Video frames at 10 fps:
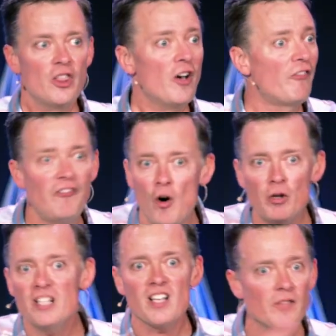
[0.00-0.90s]
The
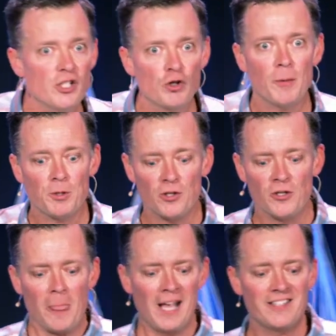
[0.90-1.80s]
focus of the
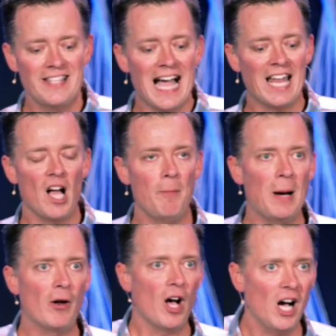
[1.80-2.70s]
scriptures is not
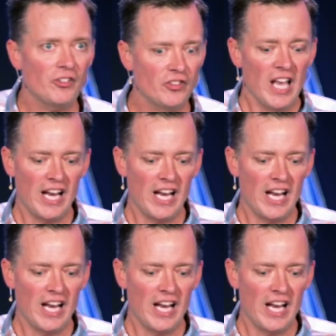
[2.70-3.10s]
about us